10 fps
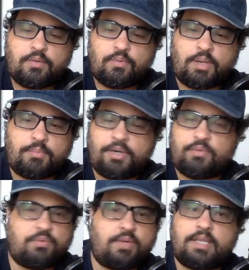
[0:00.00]
while Bernie
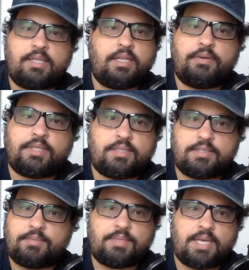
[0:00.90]
was writing the lyrics at the
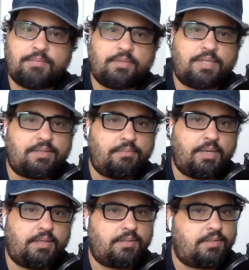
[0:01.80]
same time, so that's
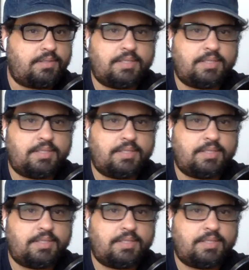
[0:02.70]
amazing.